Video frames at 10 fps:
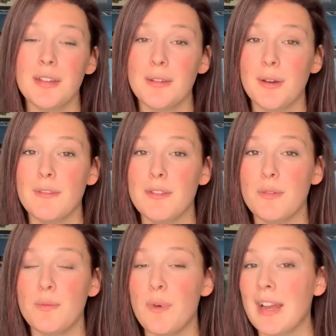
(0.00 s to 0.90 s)
So if
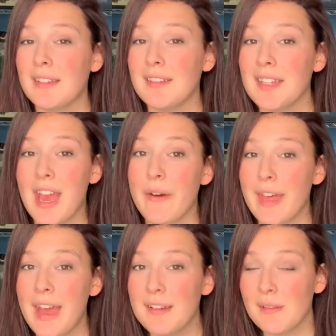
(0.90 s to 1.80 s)
you want to see how
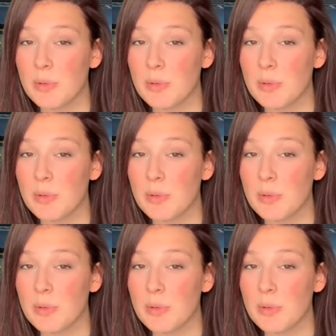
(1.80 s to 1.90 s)
that ends